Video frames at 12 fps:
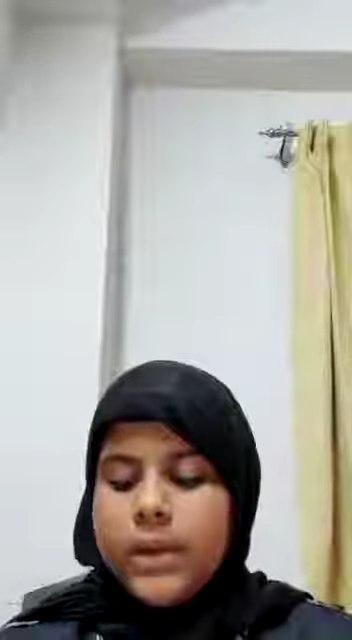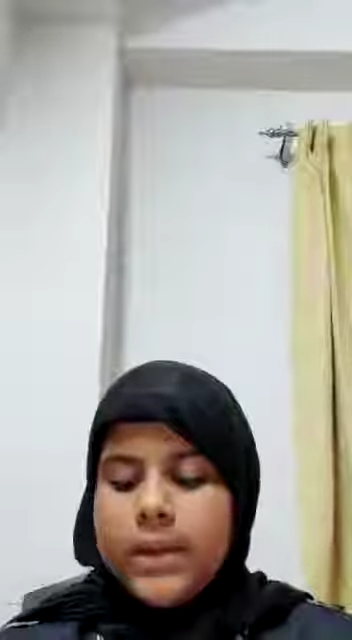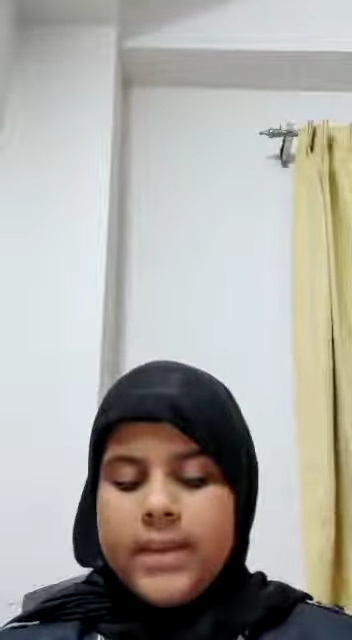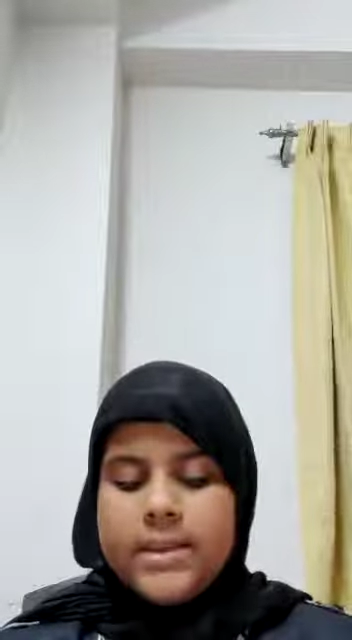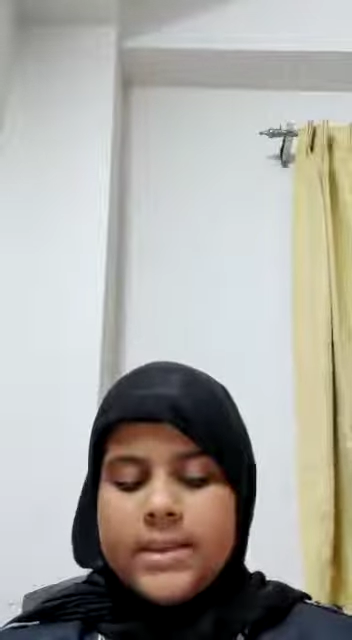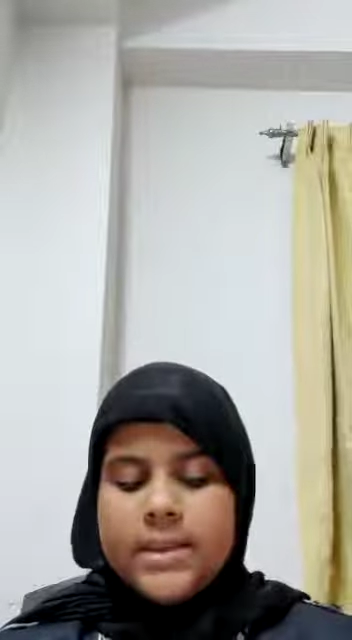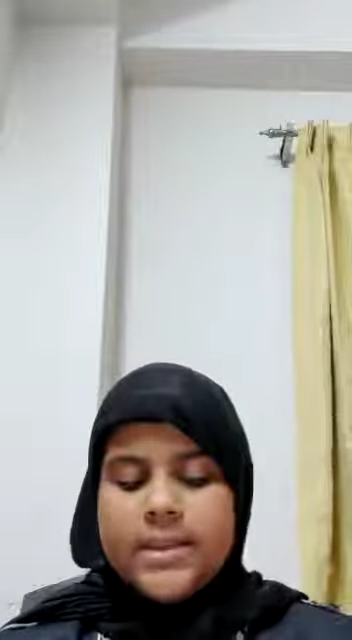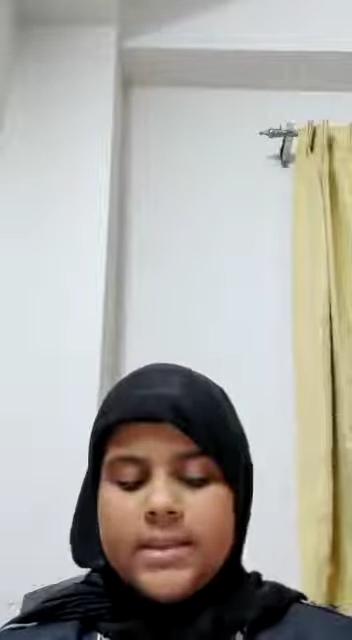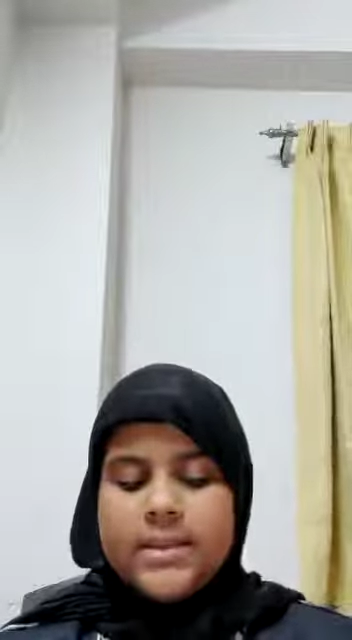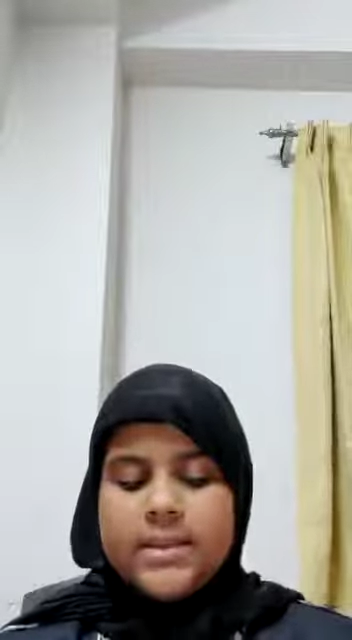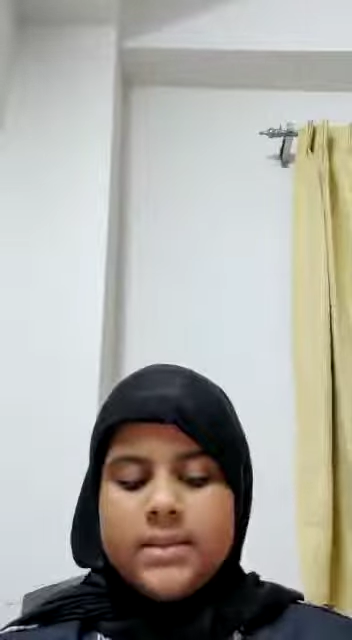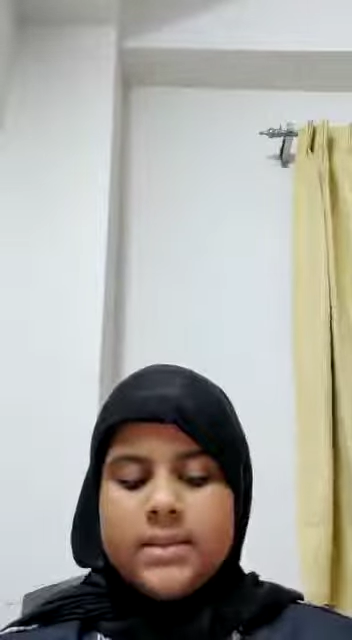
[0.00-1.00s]
It
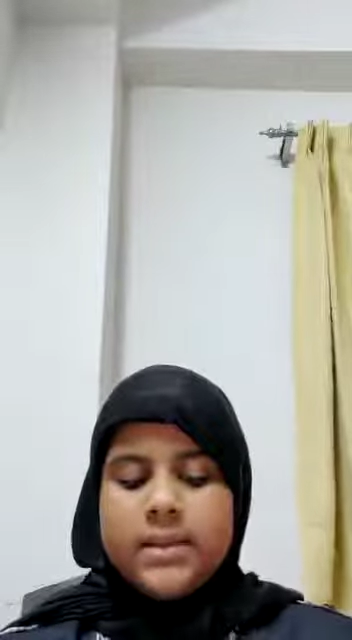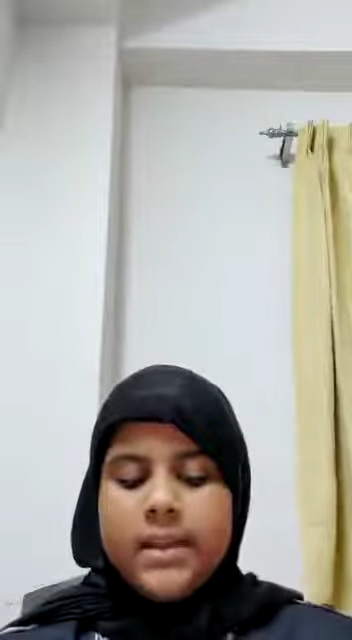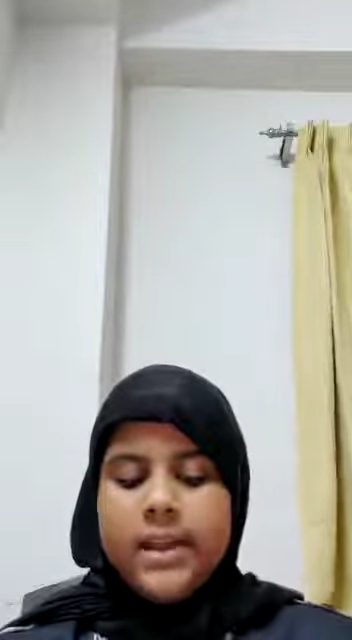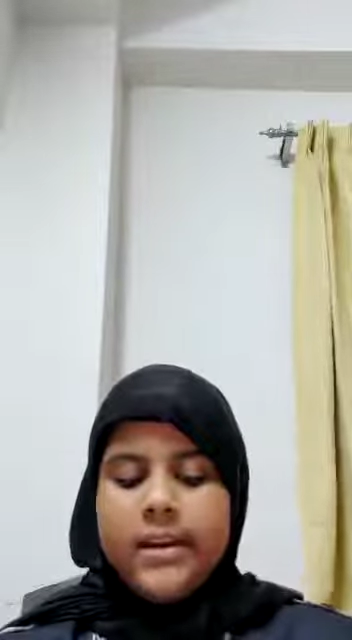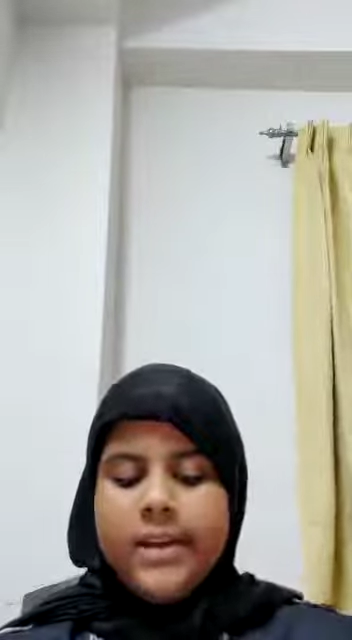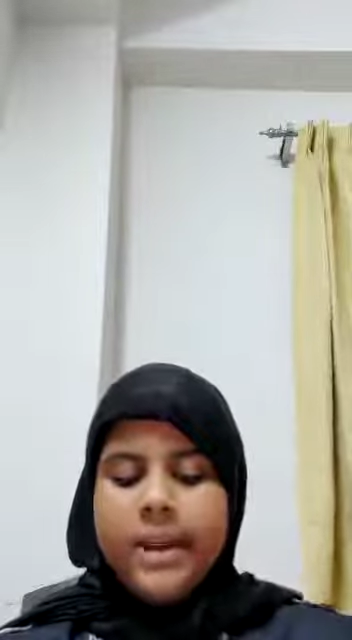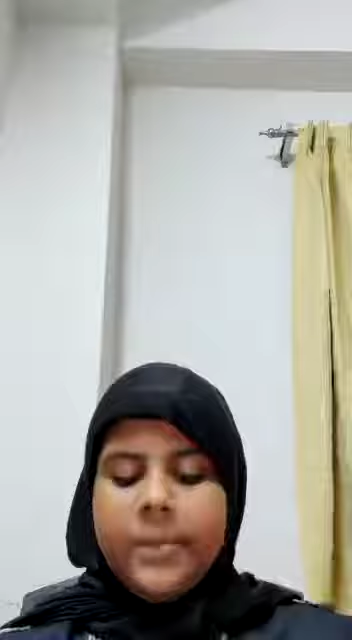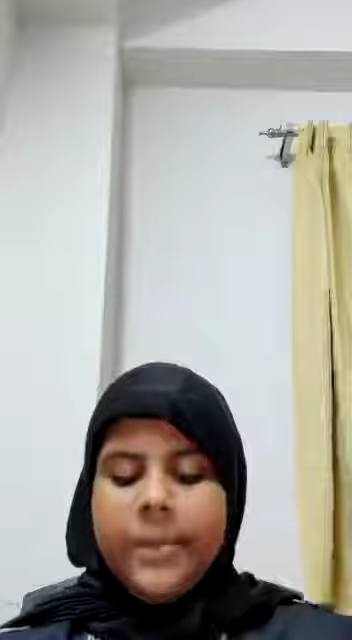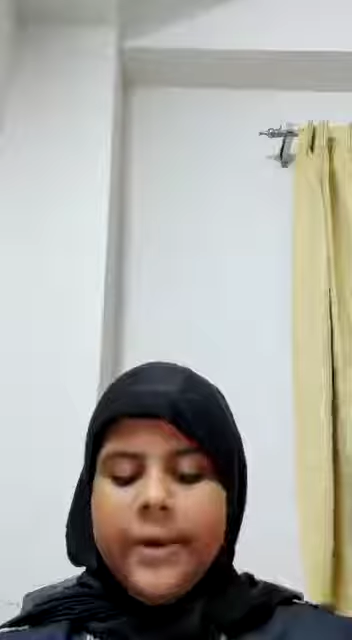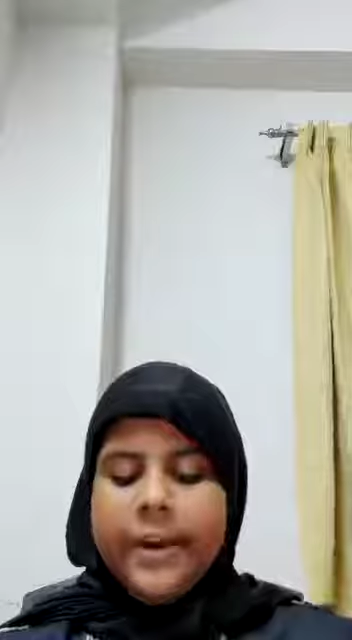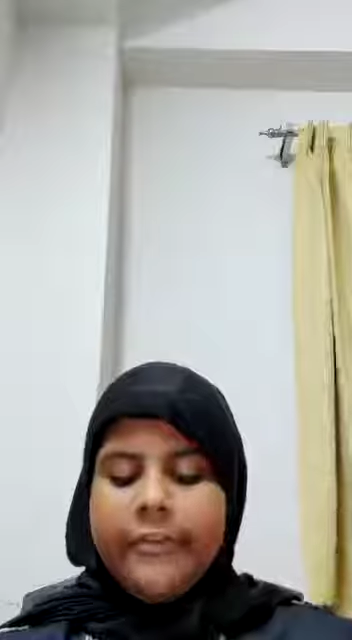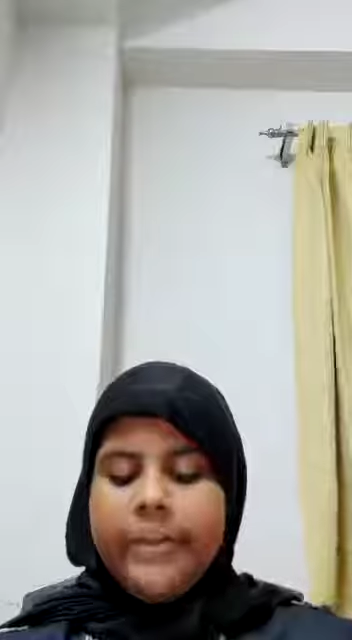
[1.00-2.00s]
is nearly
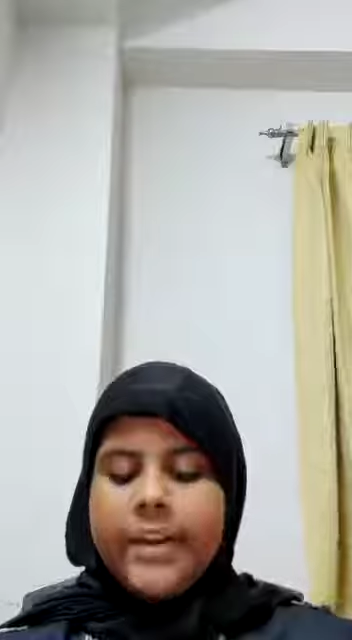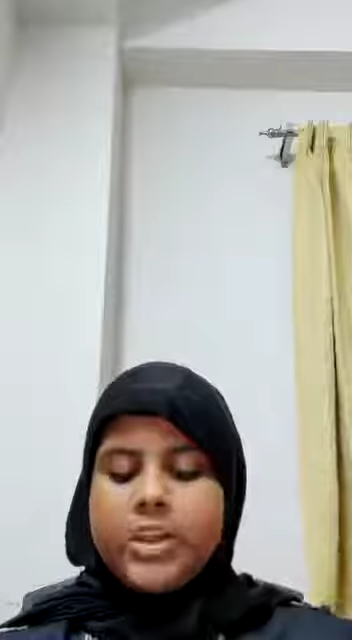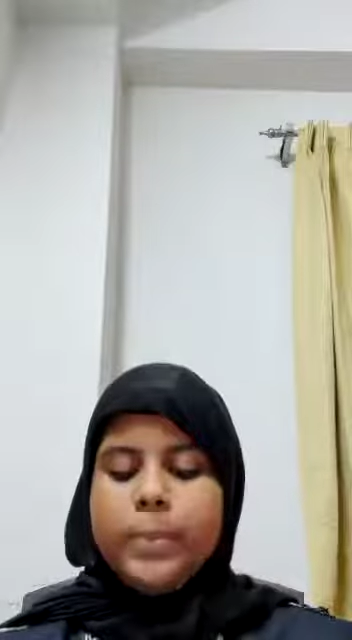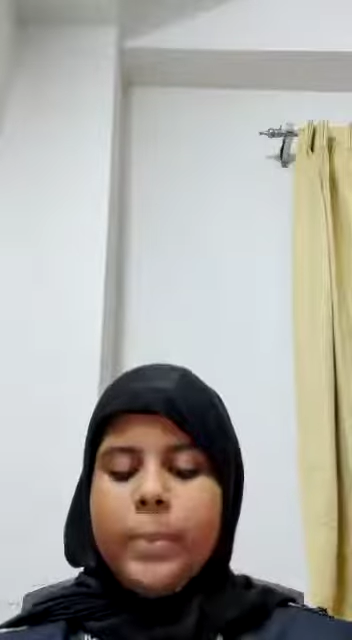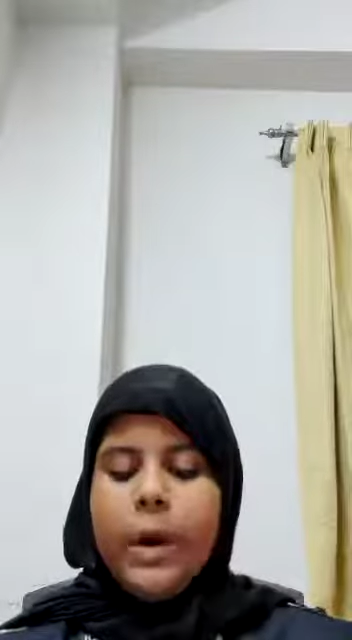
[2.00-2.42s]
perfect